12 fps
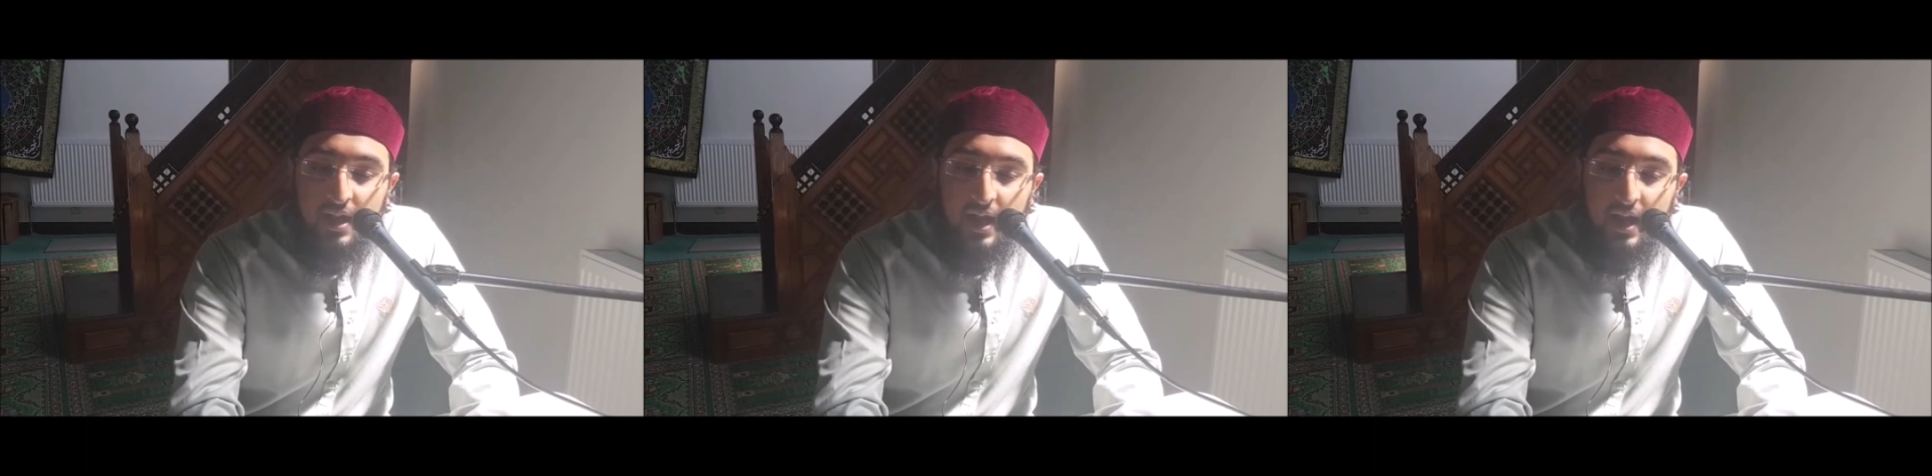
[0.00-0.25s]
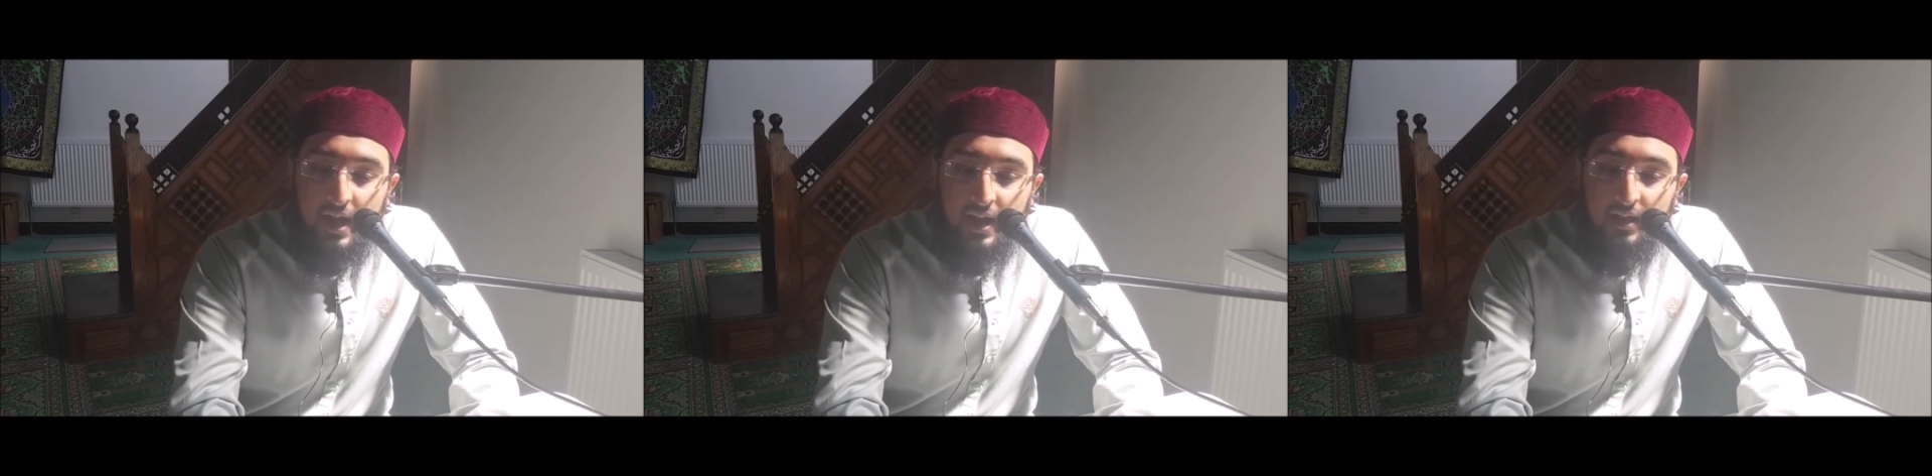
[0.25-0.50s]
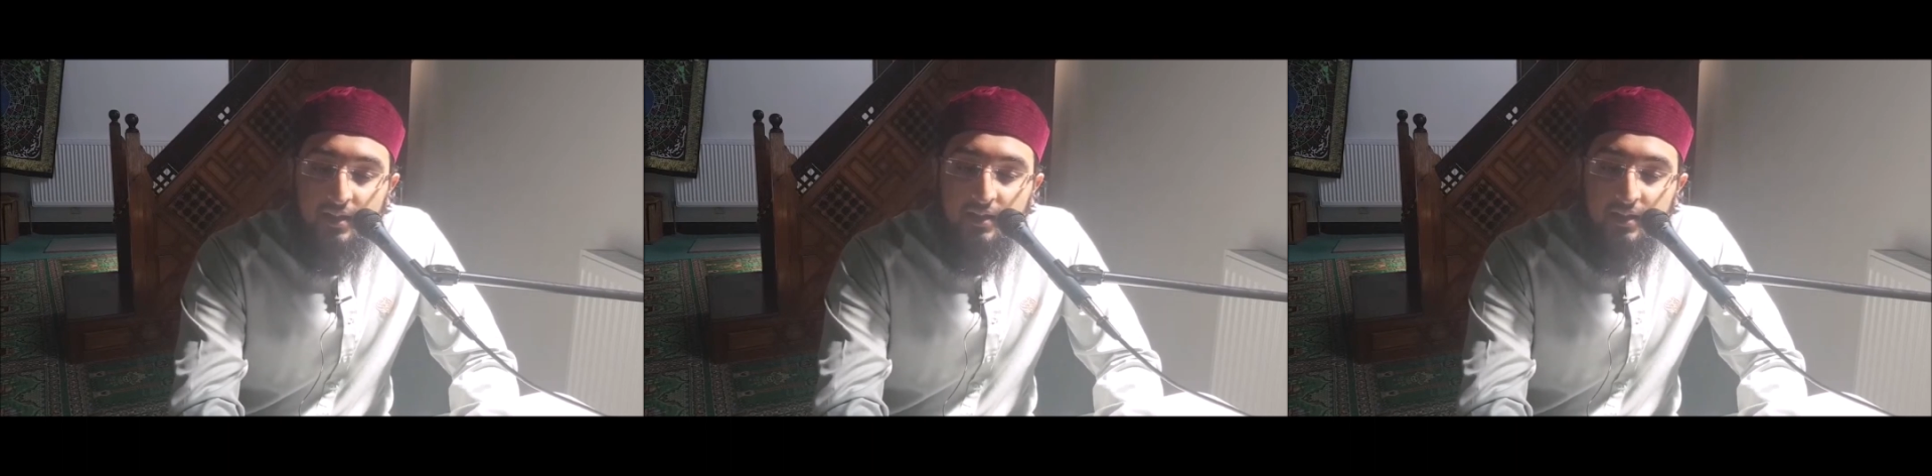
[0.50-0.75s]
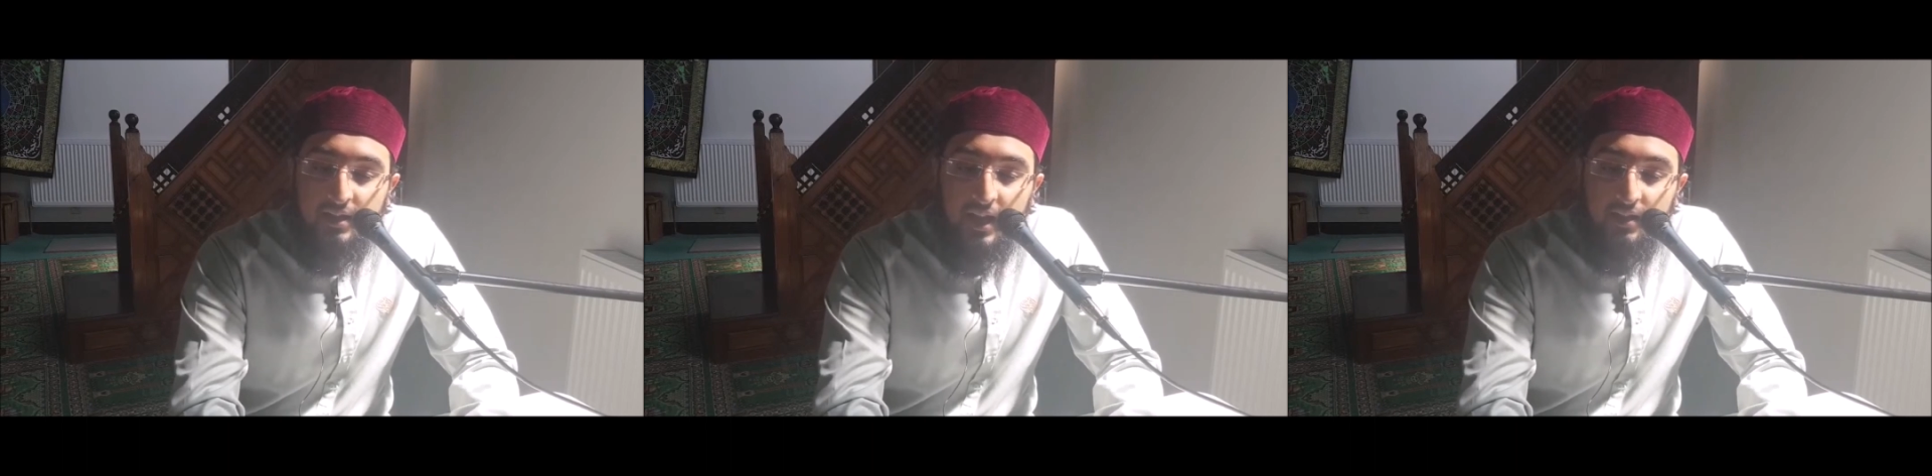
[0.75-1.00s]

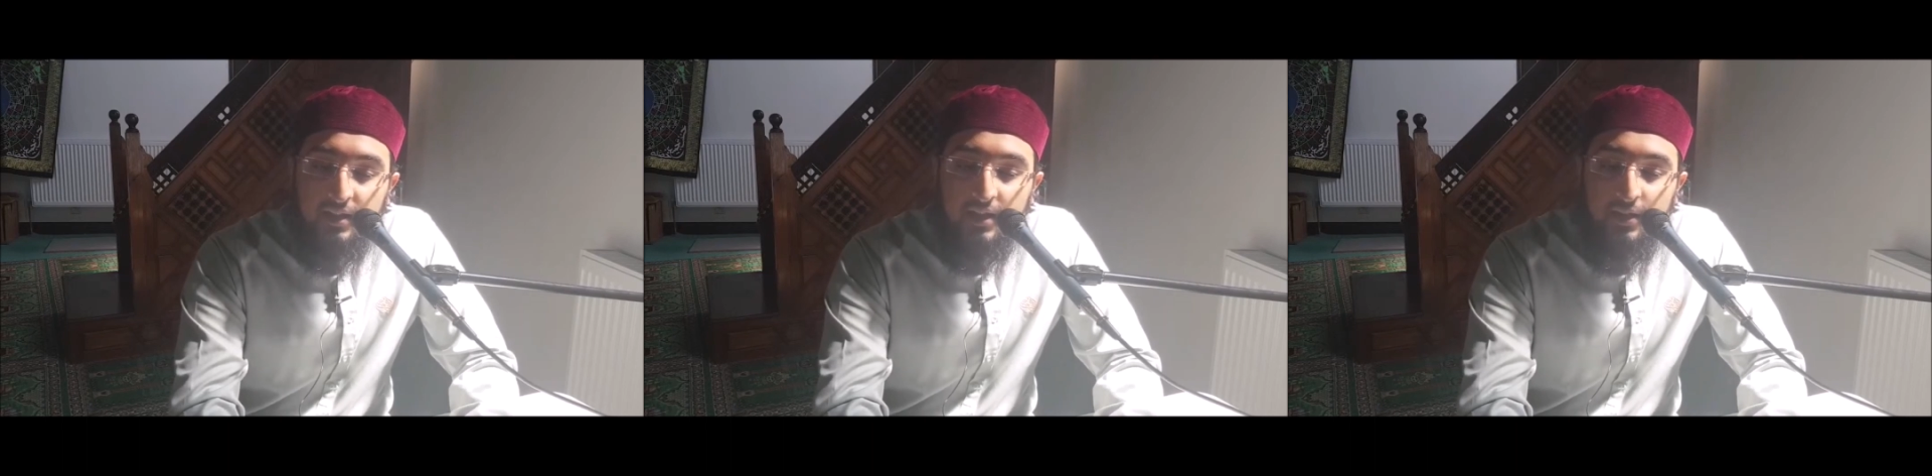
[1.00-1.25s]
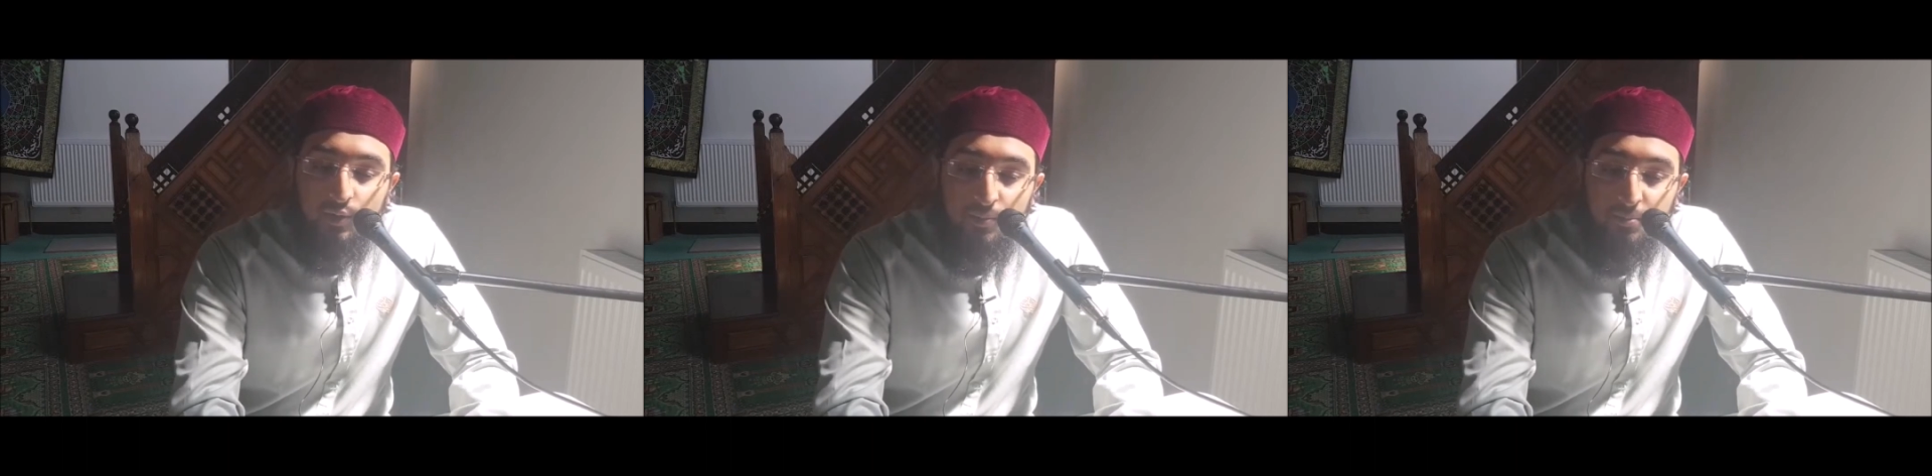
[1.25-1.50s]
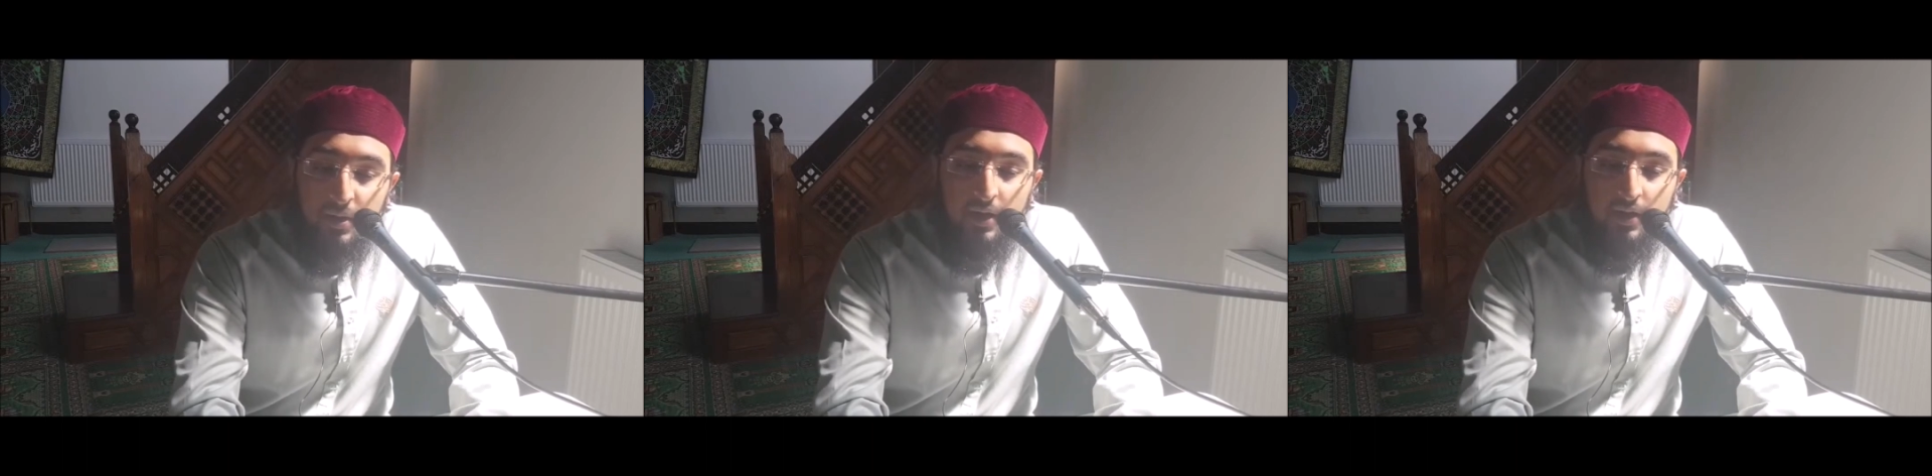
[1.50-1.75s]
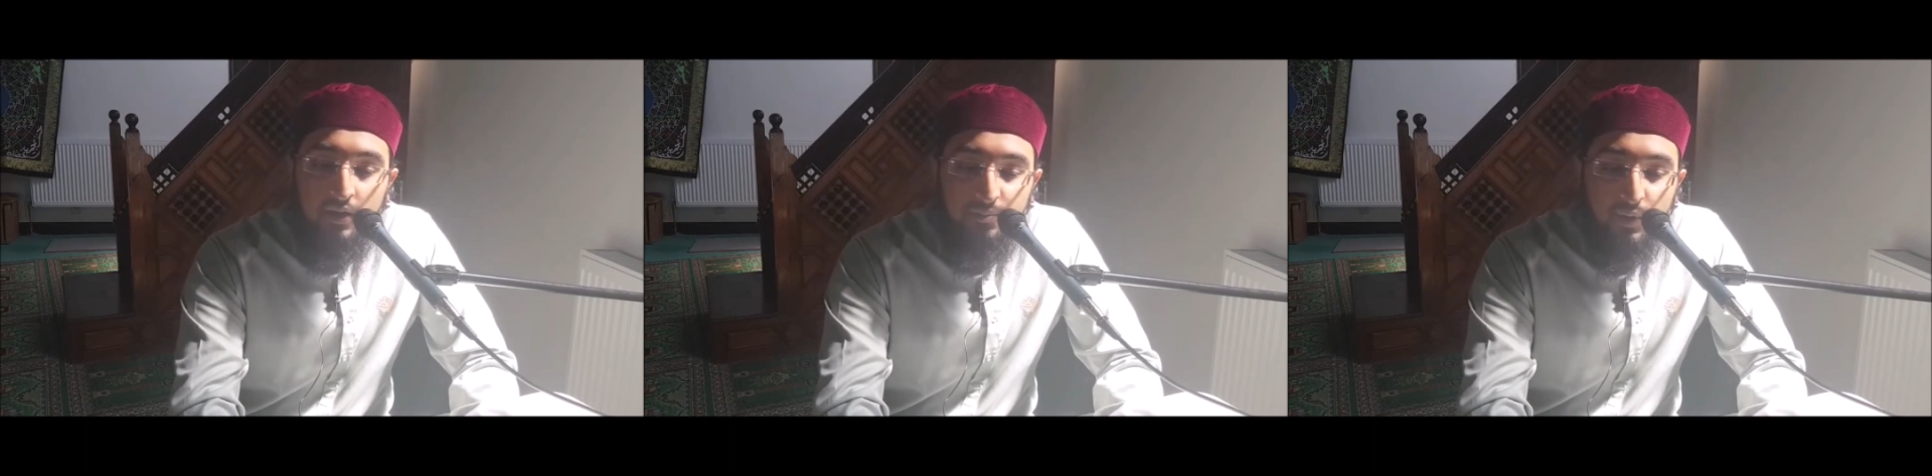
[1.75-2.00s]
and get the
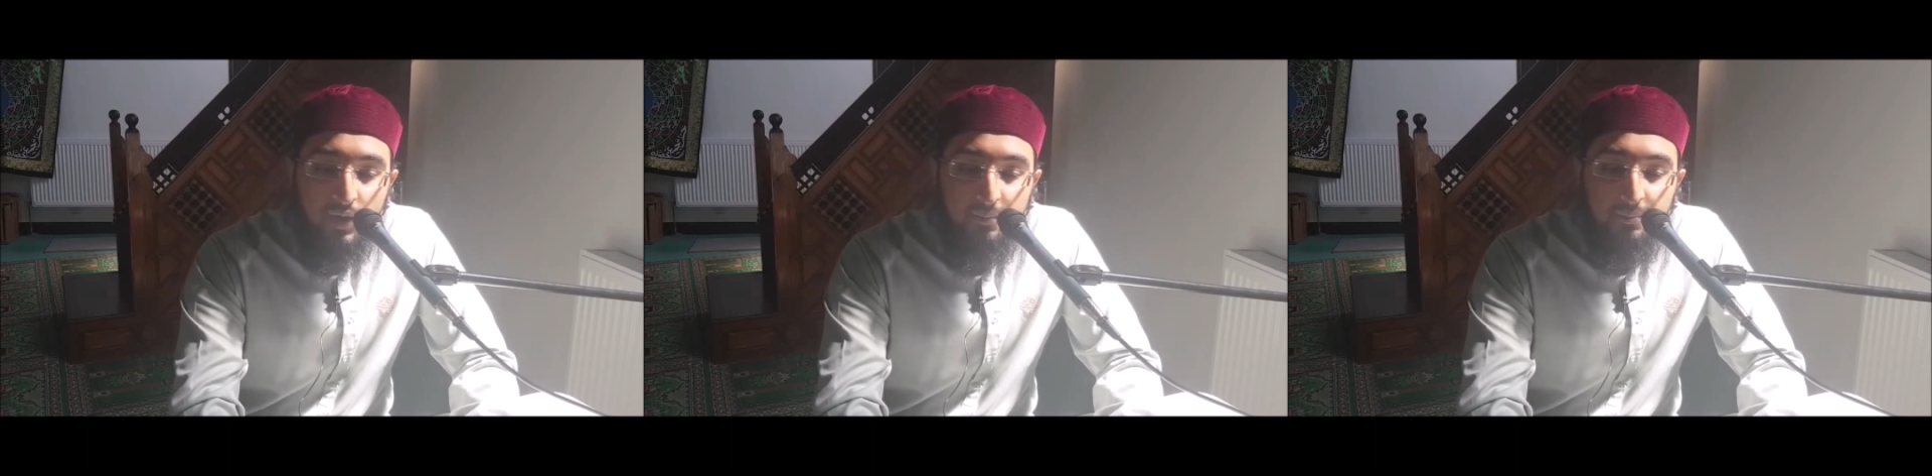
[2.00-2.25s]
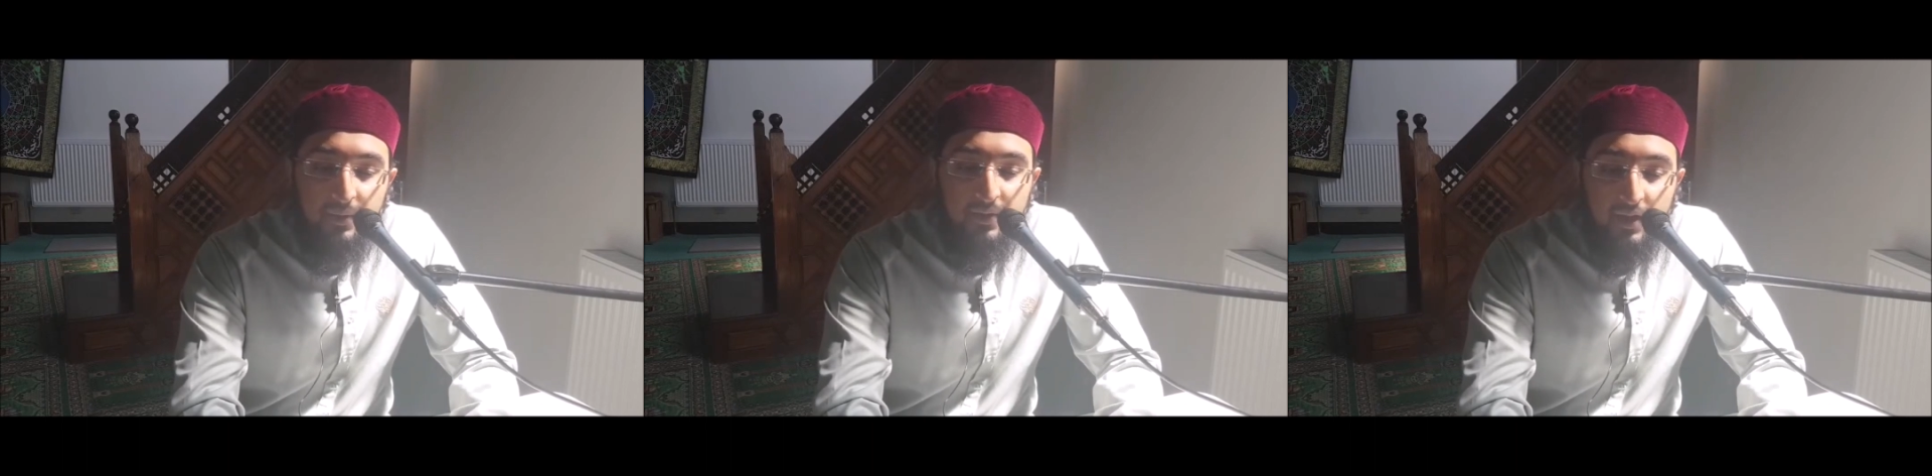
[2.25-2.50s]
ummah of Muhammad